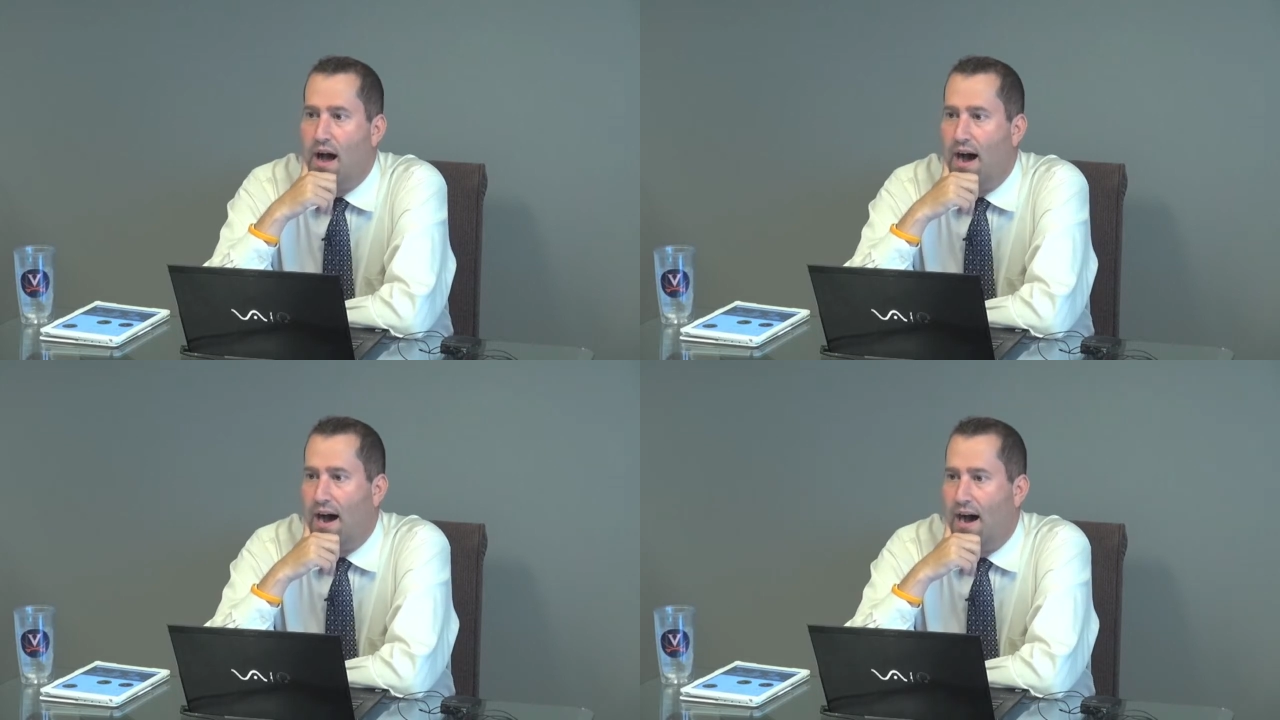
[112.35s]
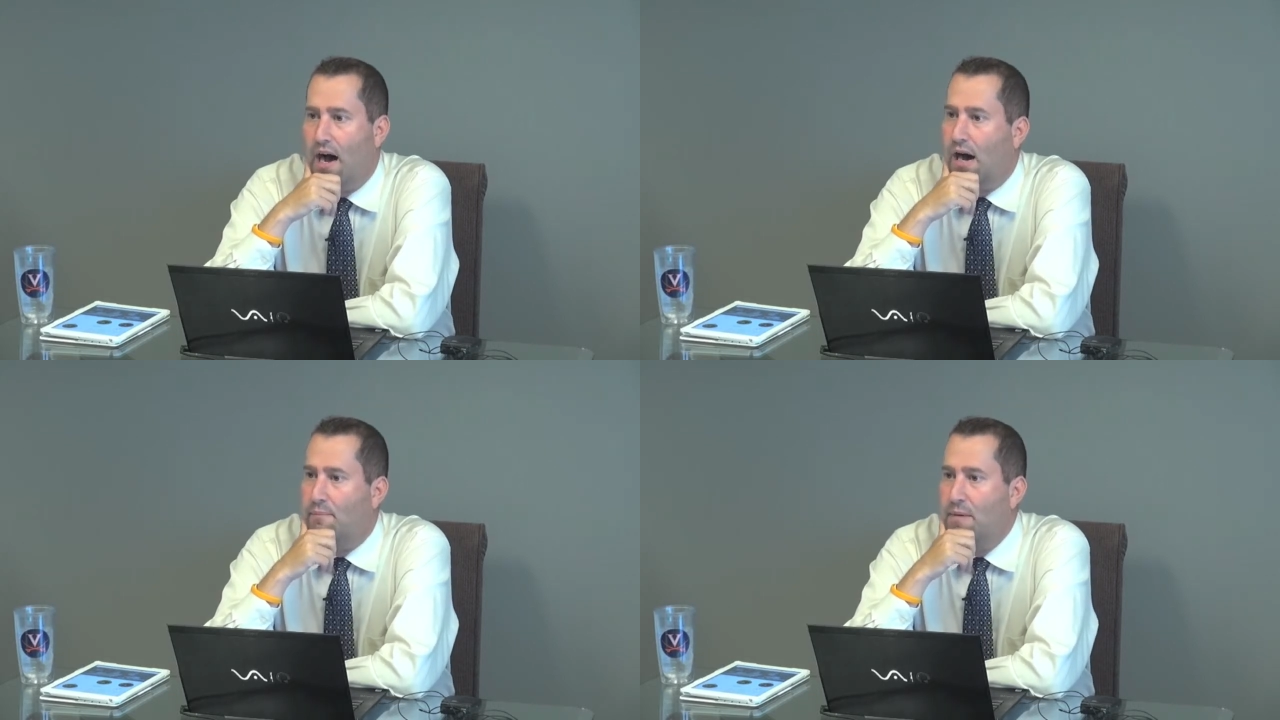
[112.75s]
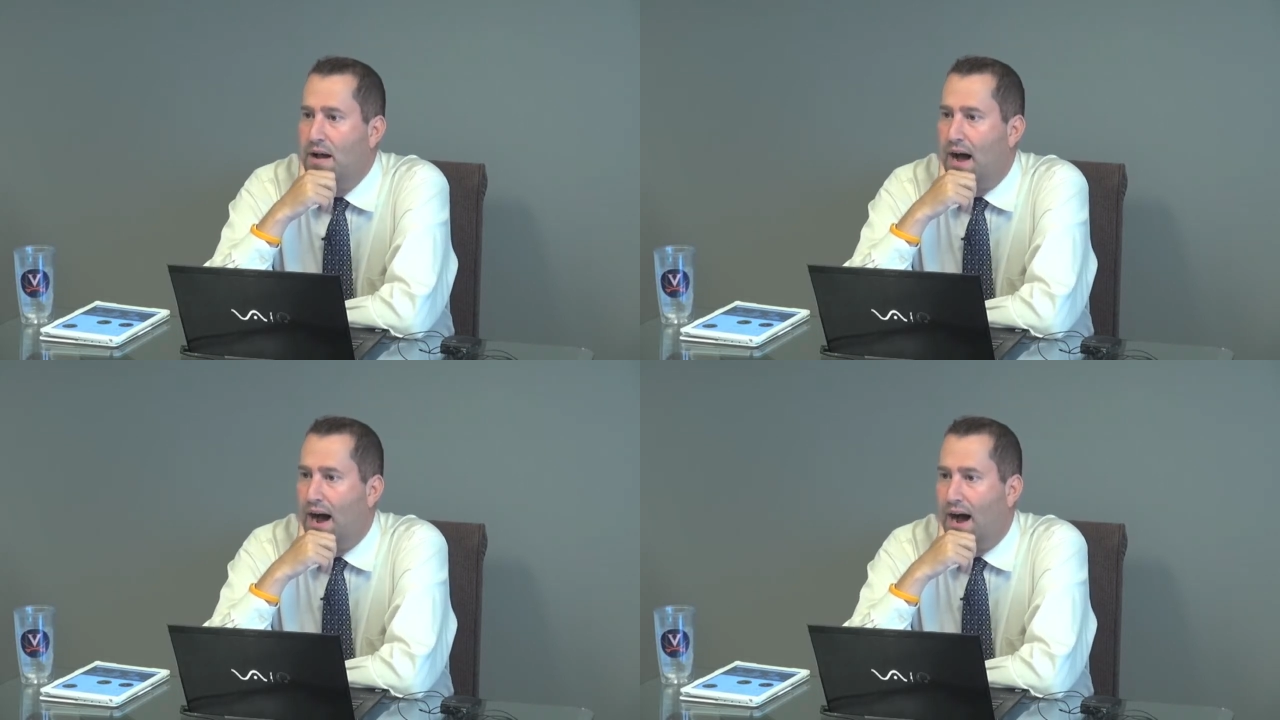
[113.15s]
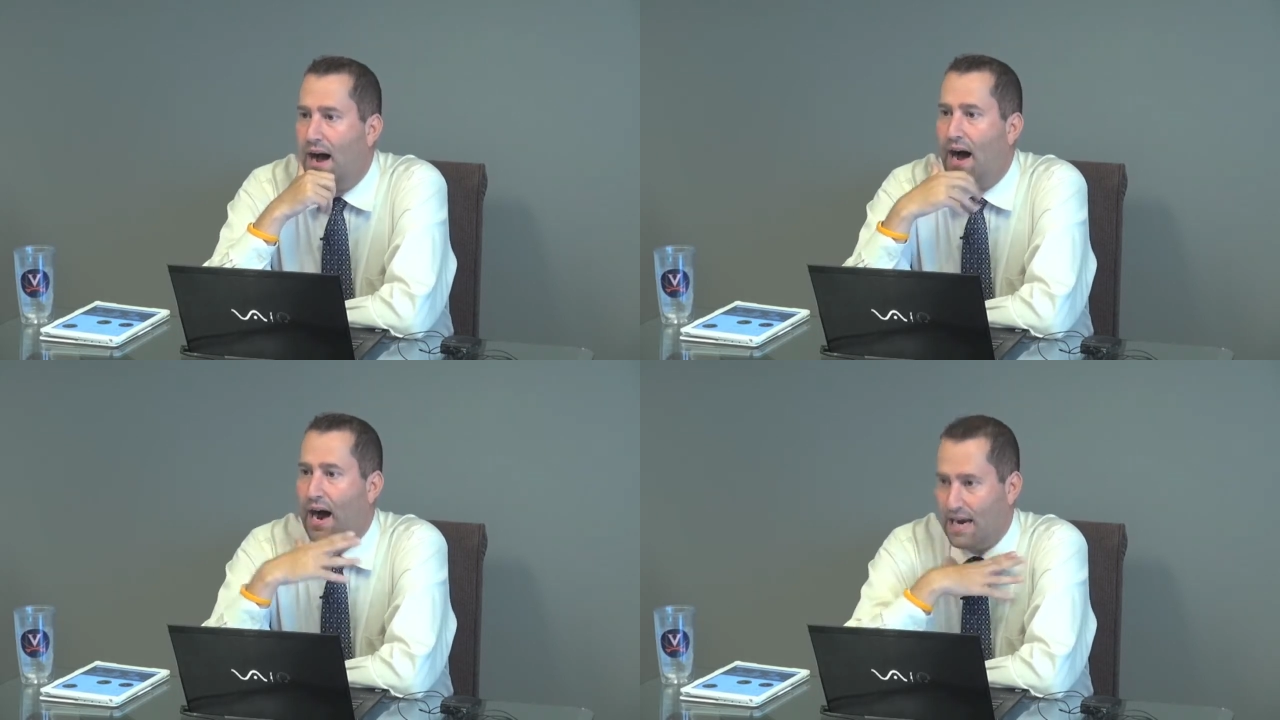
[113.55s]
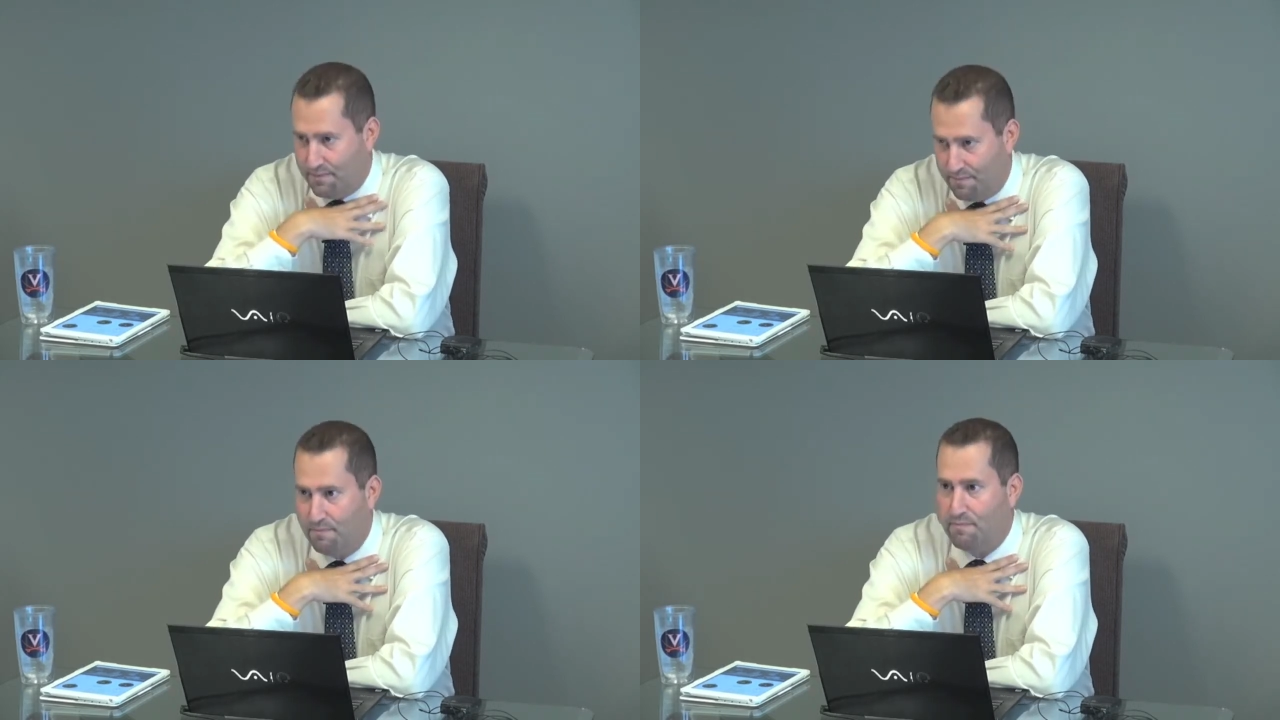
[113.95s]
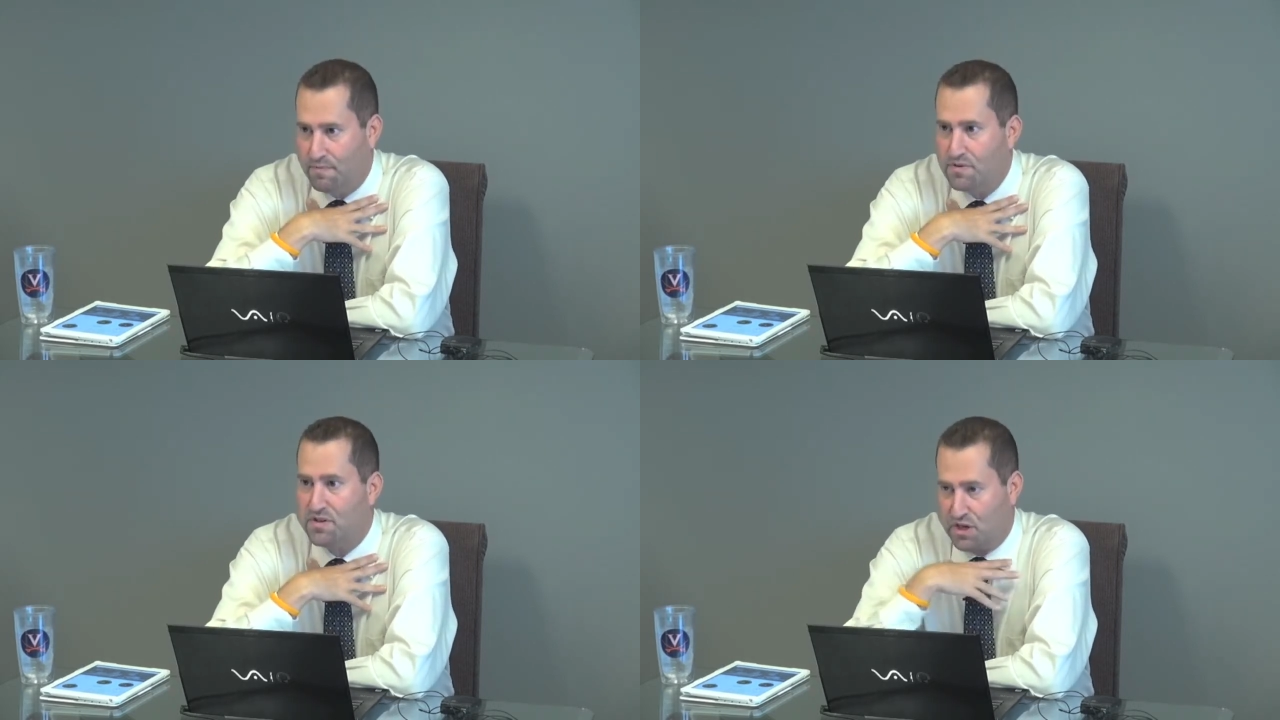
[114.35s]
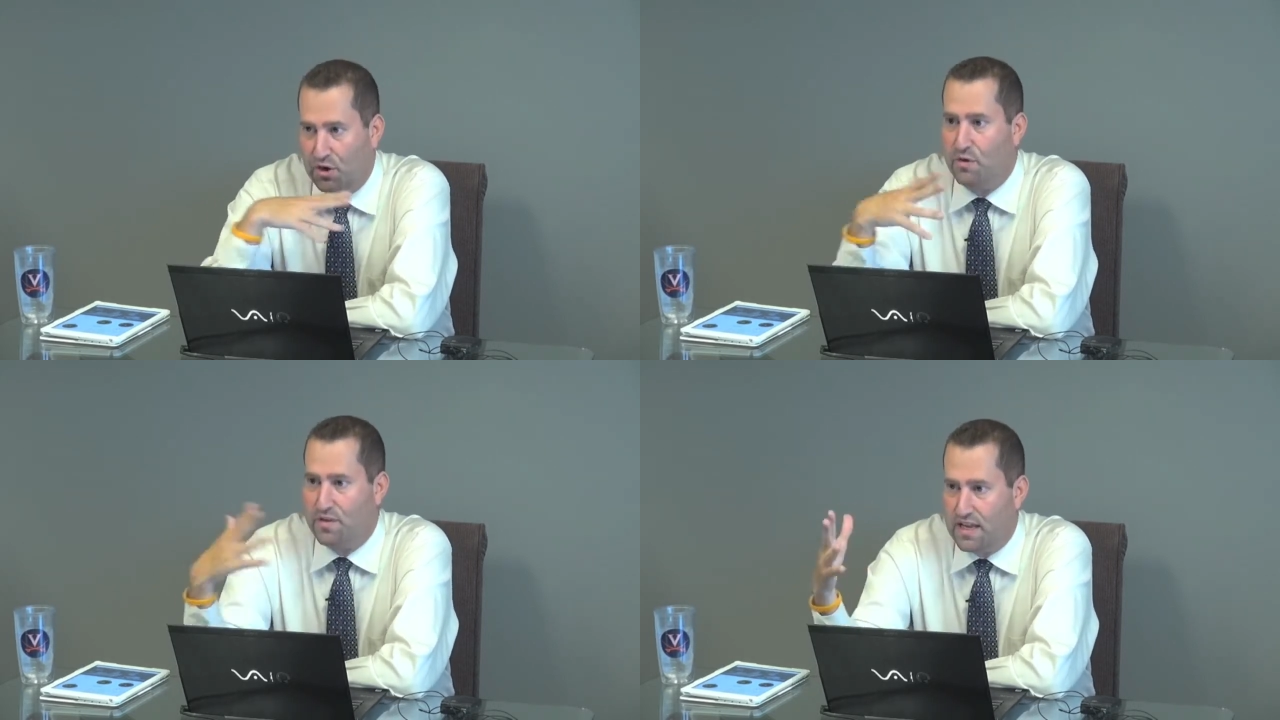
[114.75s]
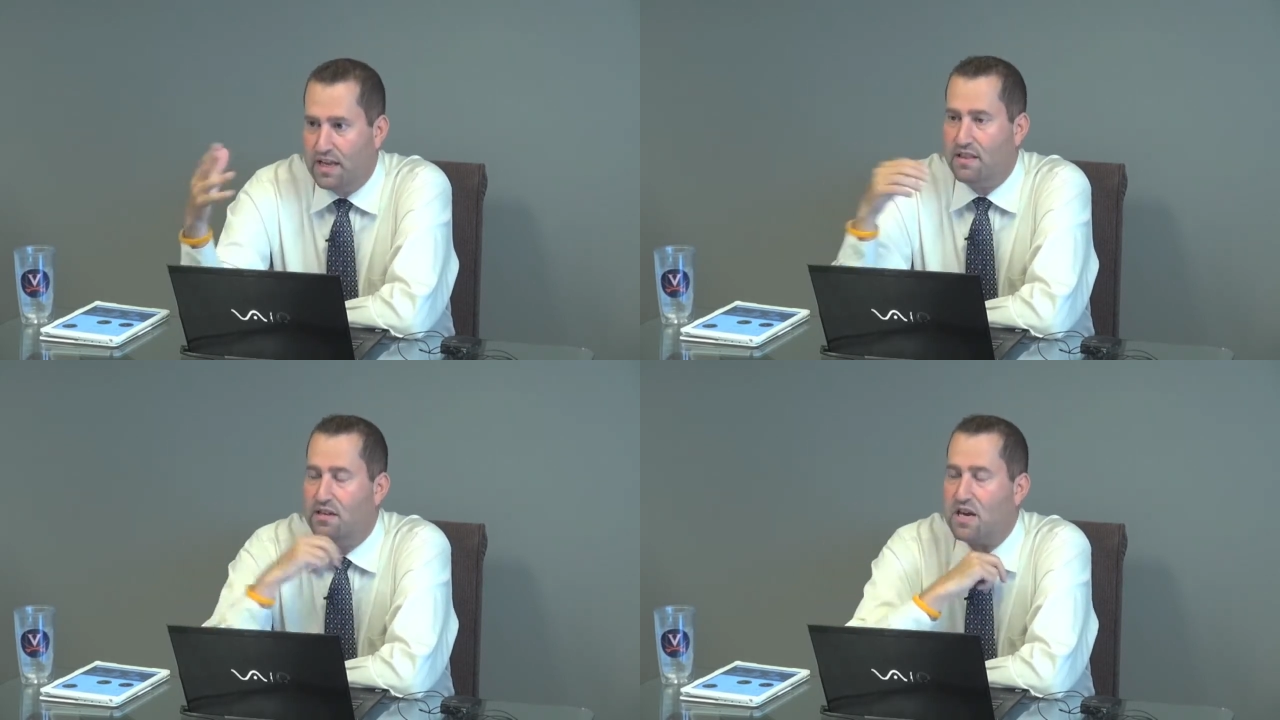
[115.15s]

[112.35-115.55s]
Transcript: I am still the